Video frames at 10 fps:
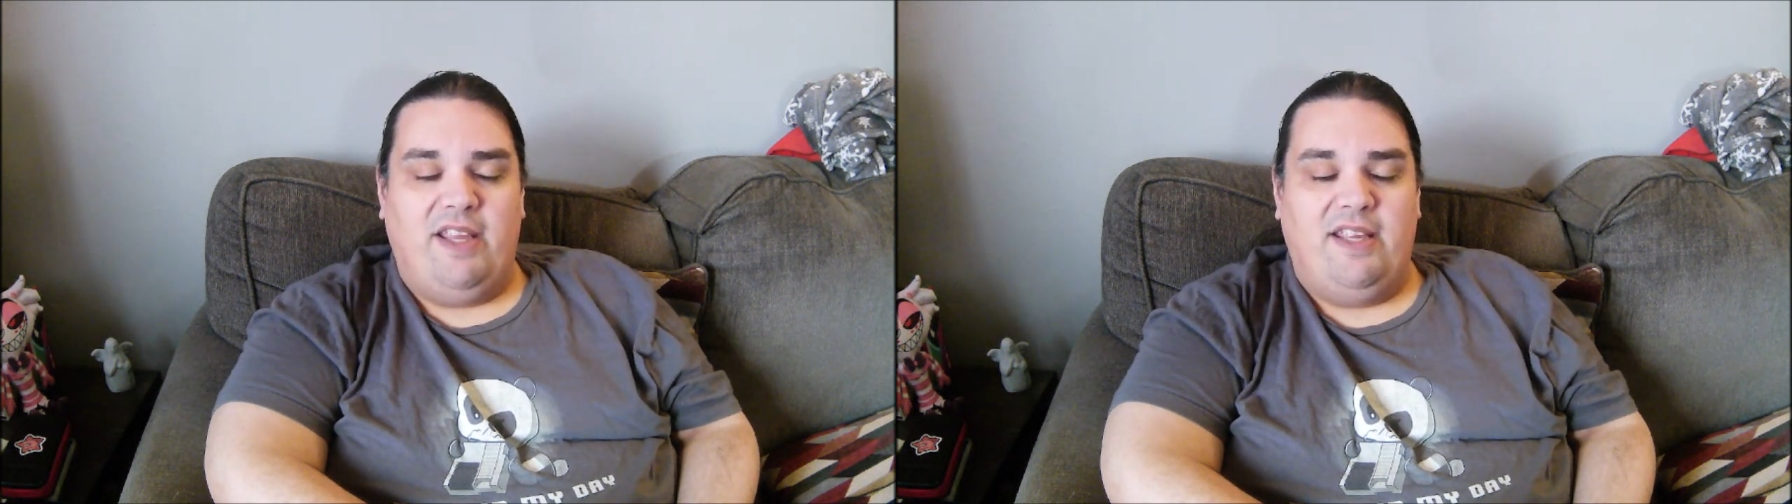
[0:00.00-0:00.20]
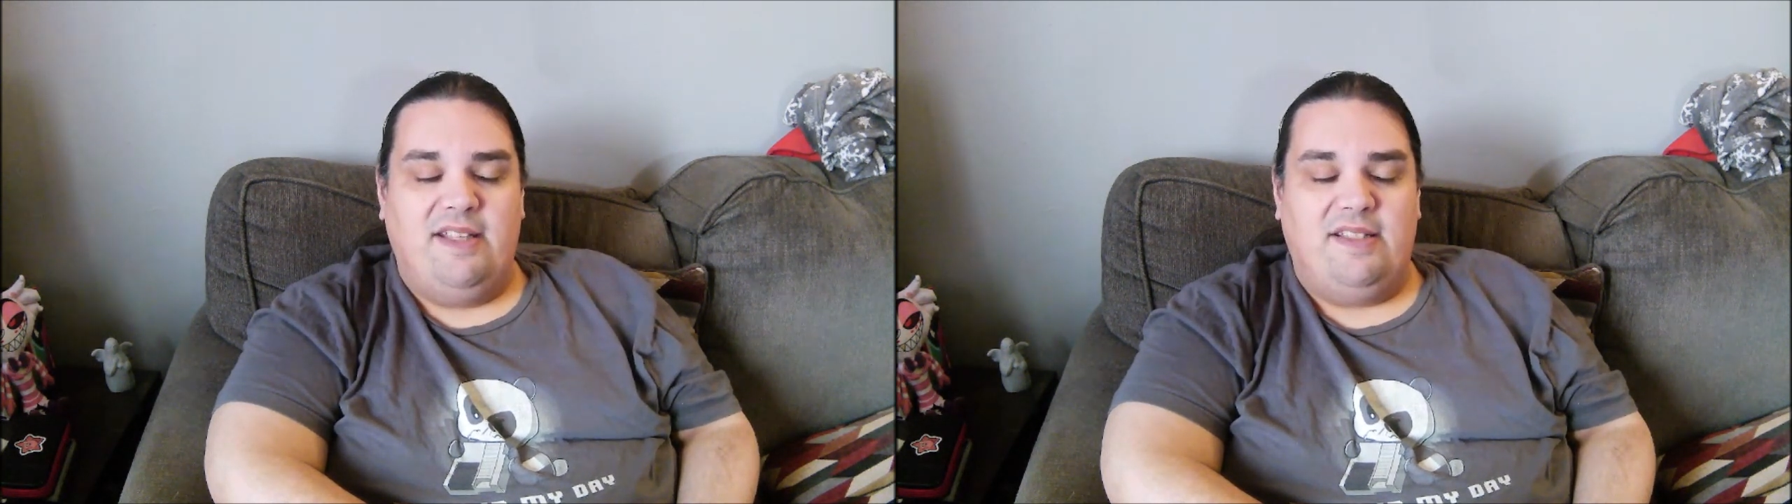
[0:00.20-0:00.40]

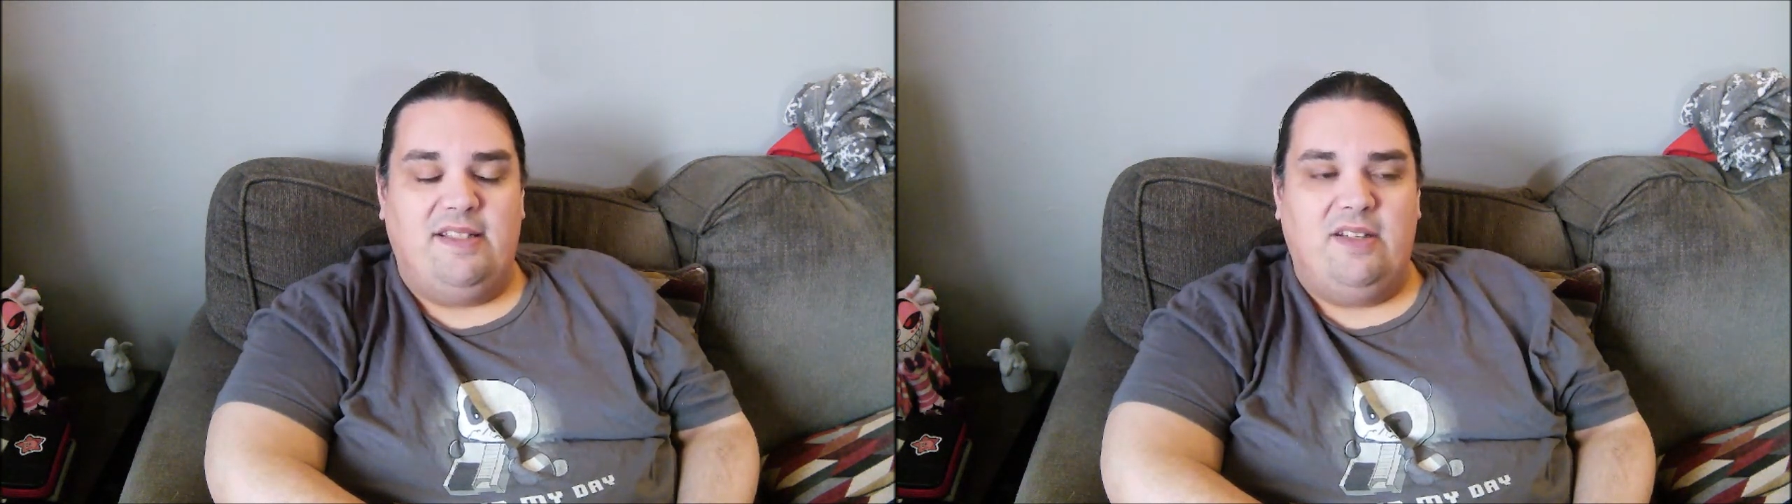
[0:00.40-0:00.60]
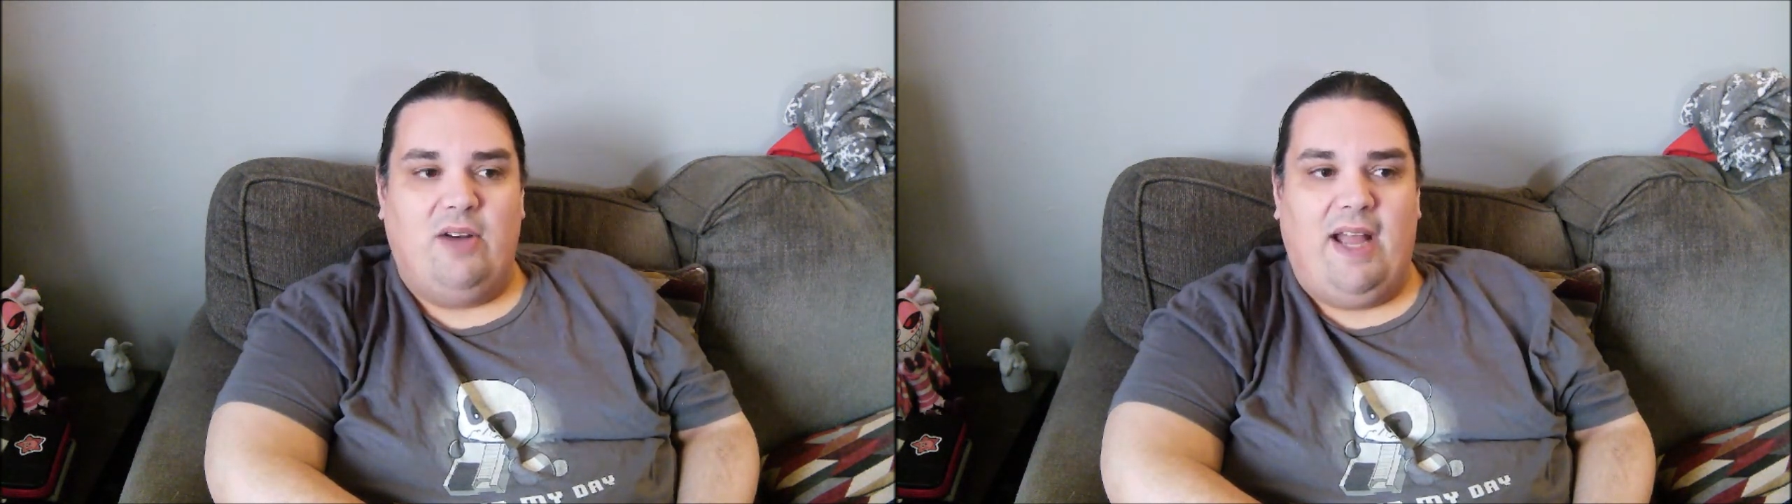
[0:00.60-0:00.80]
he
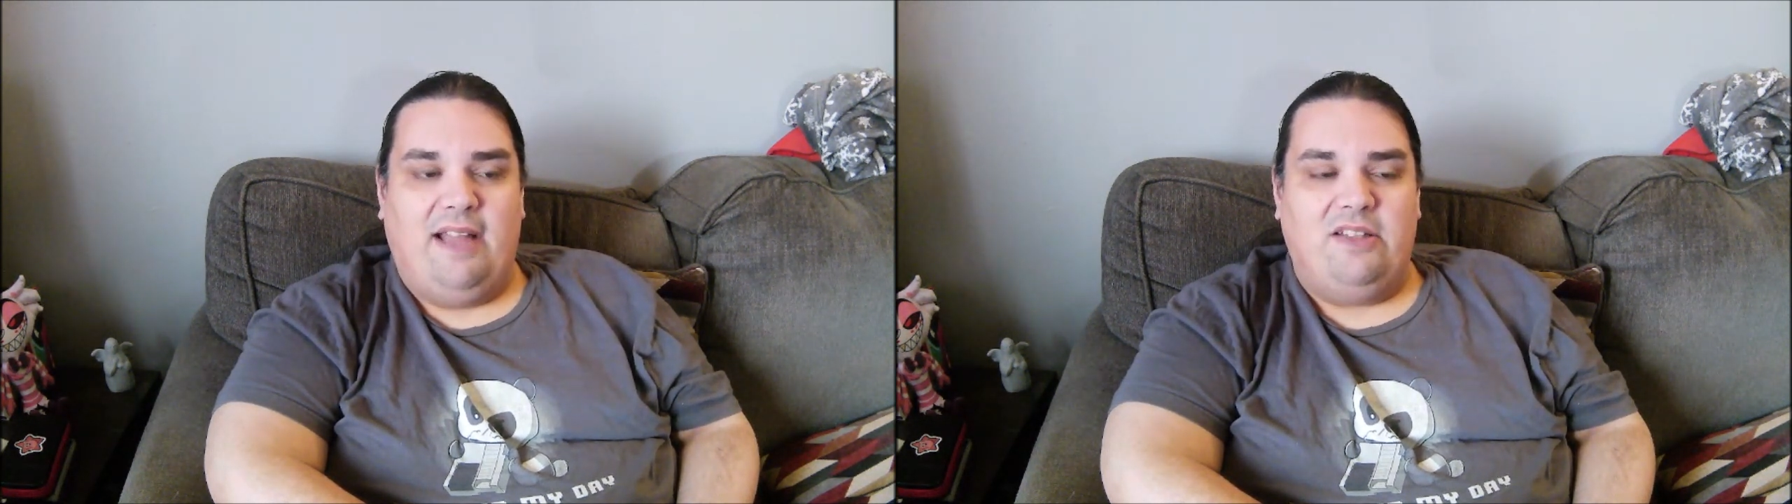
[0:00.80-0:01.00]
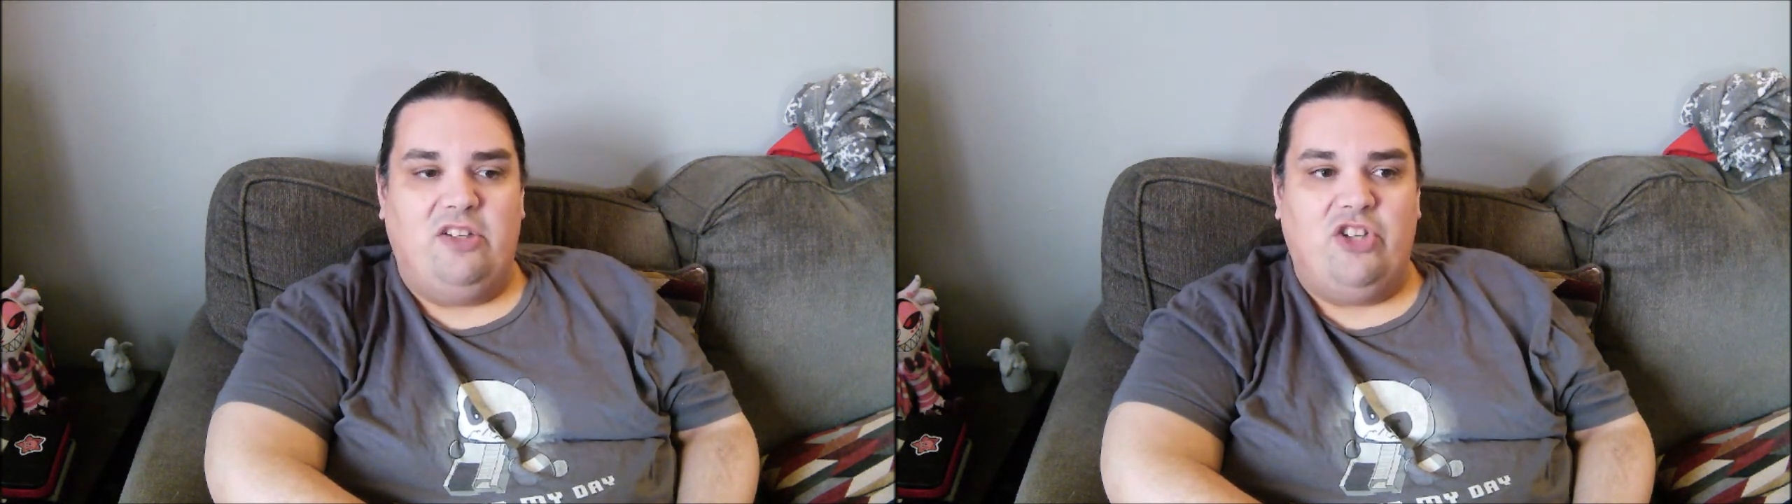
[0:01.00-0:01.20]
still
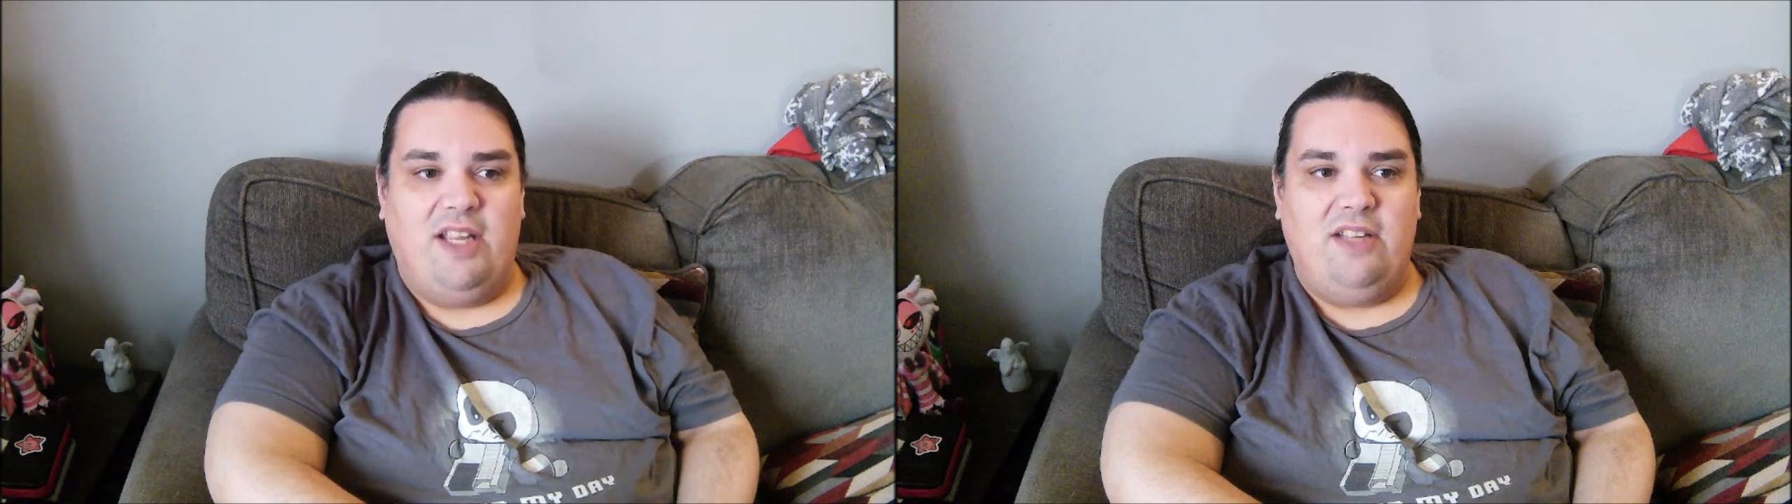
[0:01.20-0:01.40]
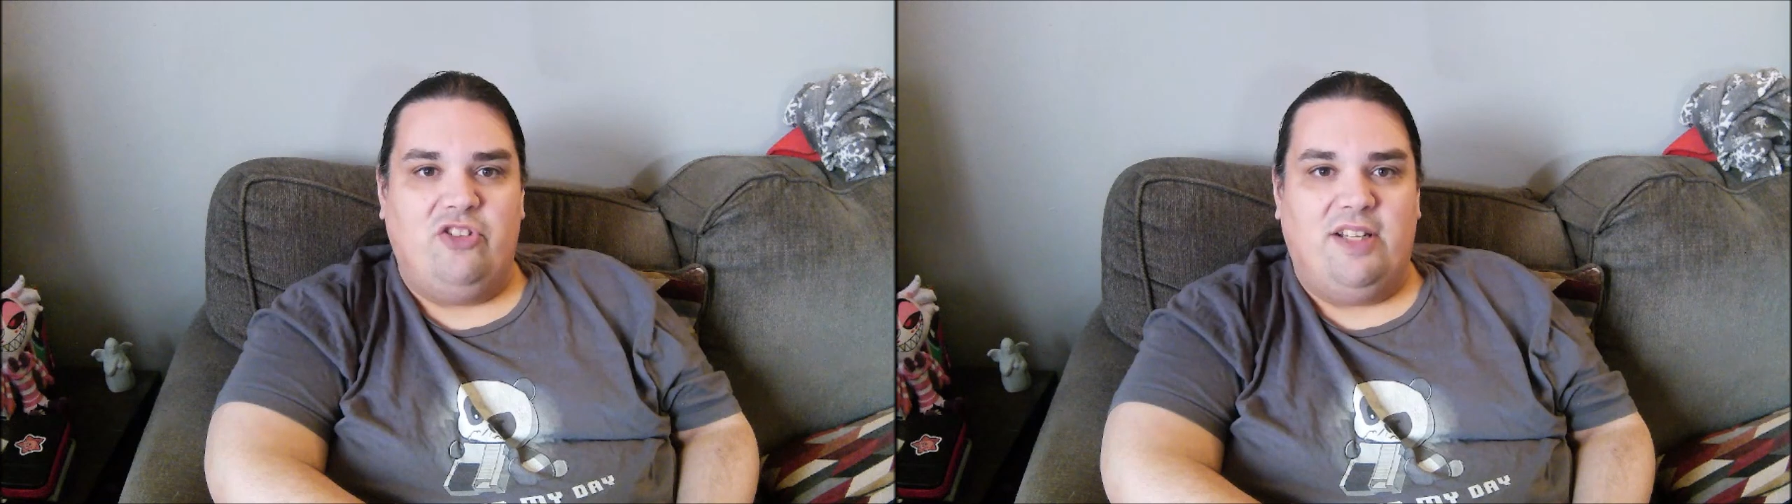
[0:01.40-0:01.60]
had to
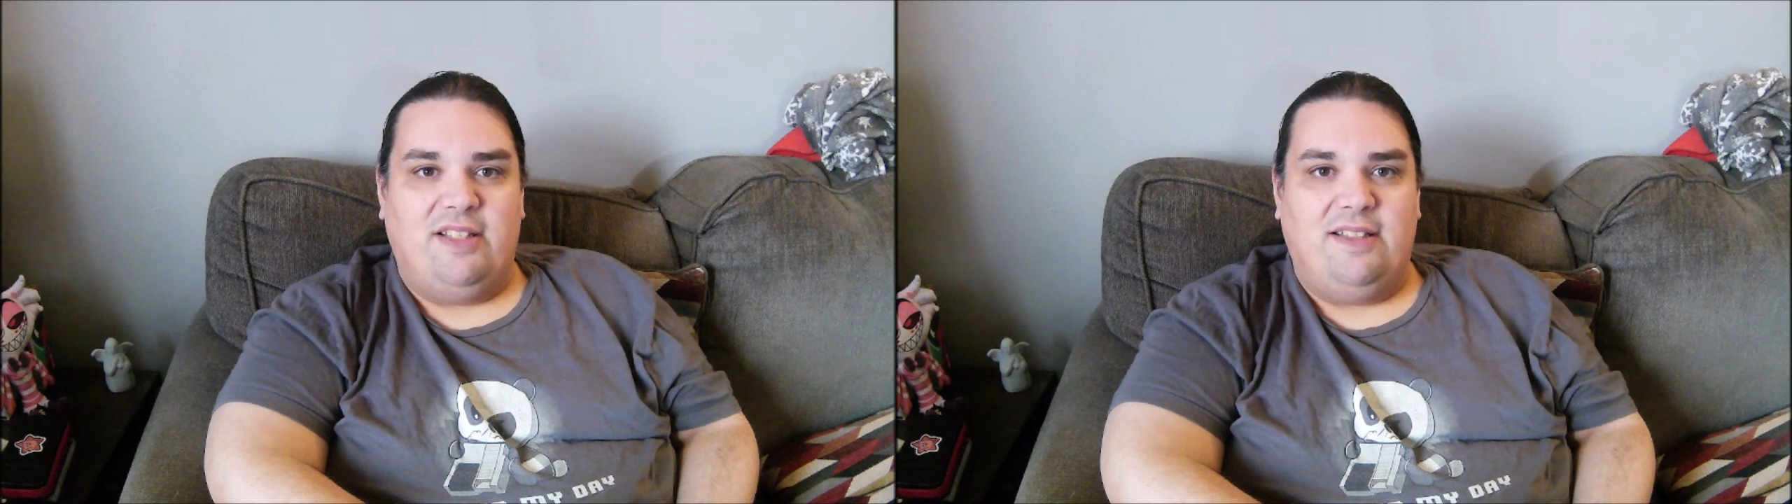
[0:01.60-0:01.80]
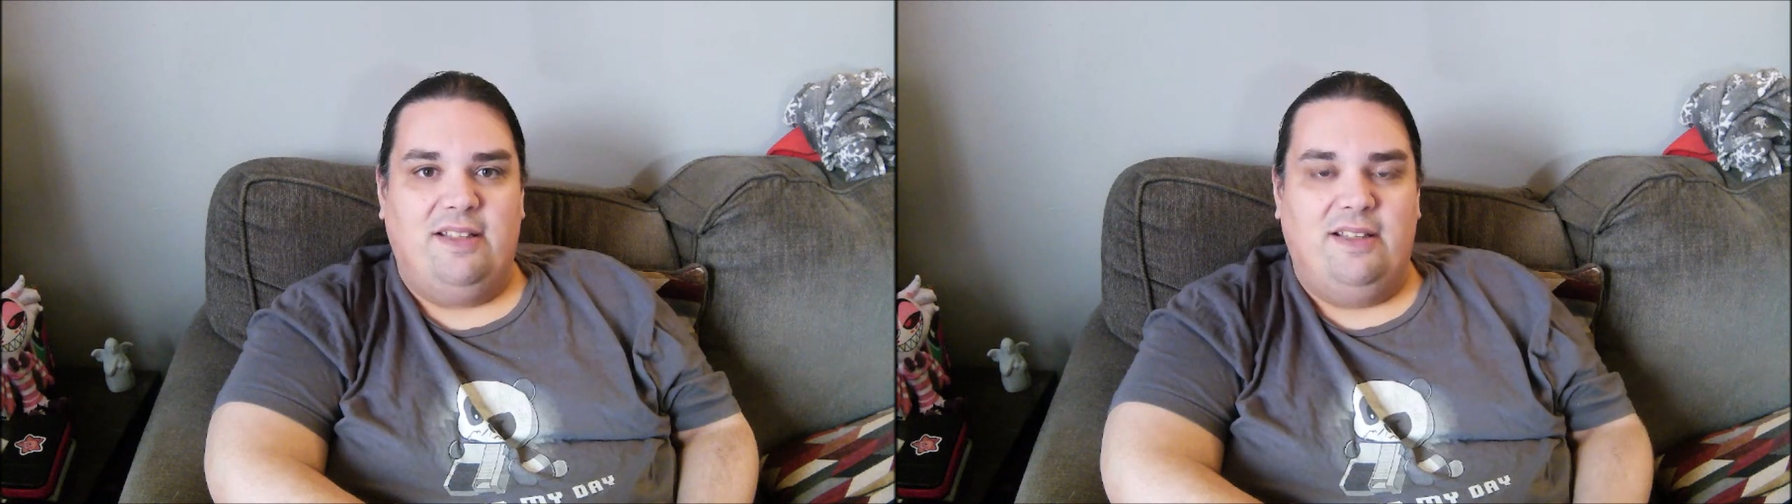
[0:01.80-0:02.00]
change it.